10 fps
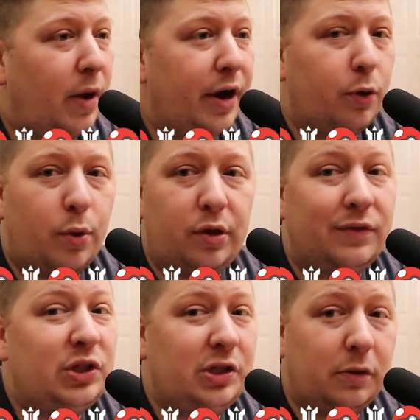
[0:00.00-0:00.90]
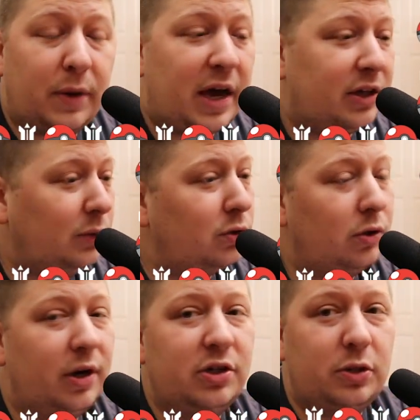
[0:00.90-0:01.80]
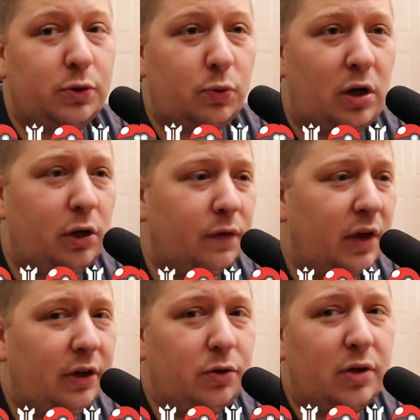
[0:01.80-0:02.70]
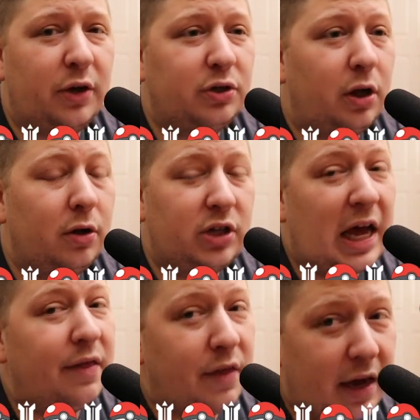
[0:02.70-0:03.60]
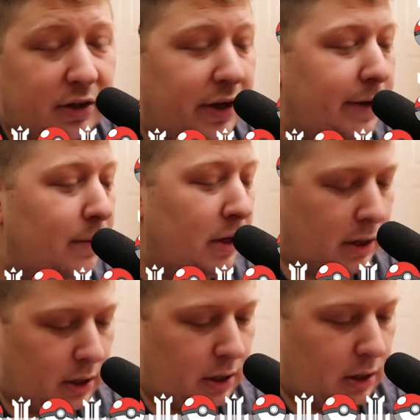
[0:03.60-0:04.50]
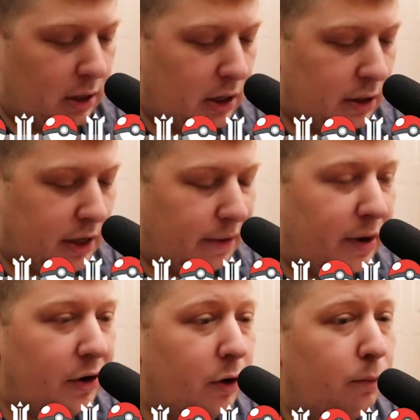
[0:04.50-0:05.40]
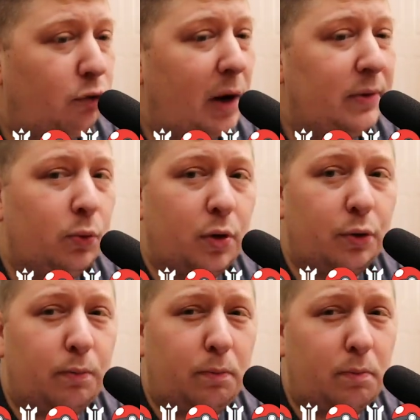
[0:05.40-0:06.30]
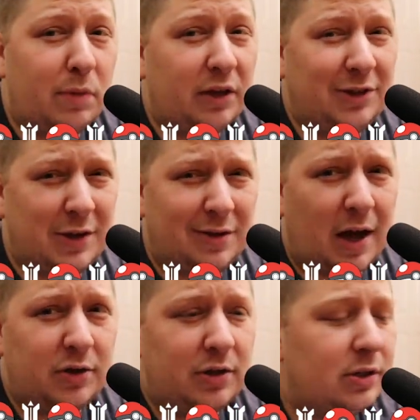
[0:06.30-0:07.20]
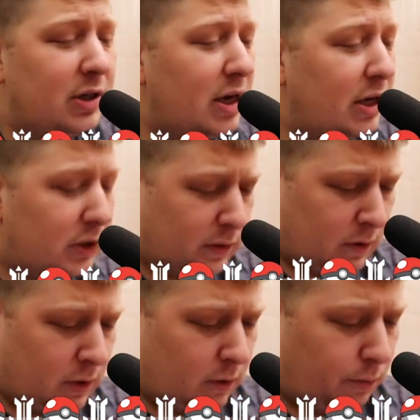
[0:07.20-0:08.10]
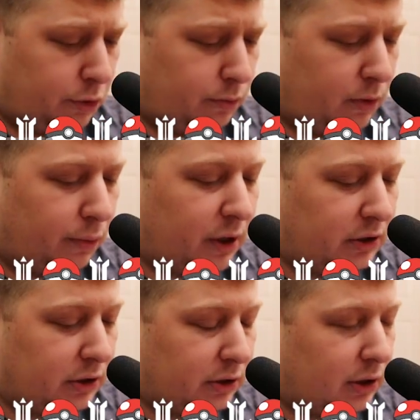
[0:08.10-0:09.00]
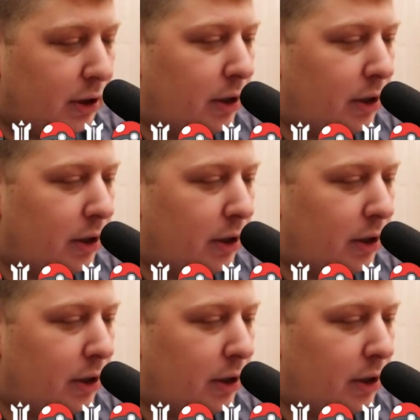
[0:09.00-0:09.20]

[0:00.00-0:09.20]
binder worth of sealed packs. It was crazy. It was well over like $2,000 at that time in that binder, probably worth about $10,000 in today's Pokemon prices.